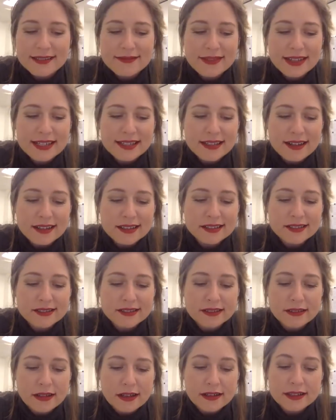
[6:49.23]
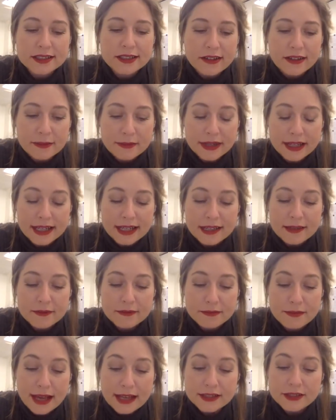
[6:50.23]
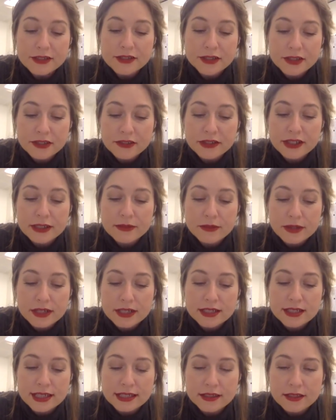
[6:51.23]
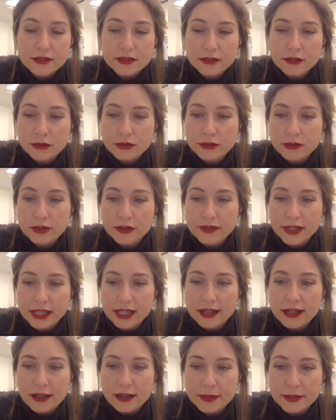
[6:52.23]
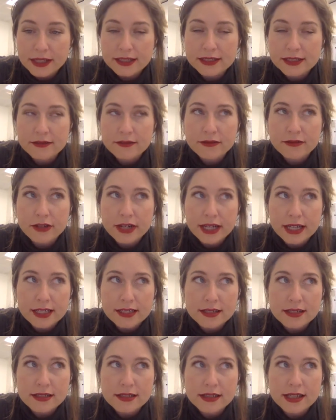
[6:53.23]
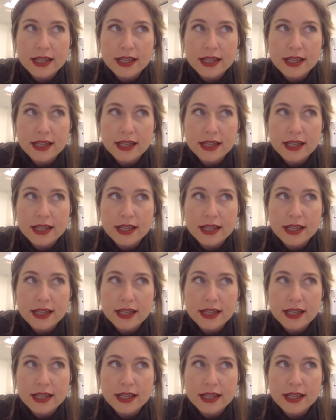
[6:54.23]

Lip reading: master's degree was at the Toulouse School of Economics in France.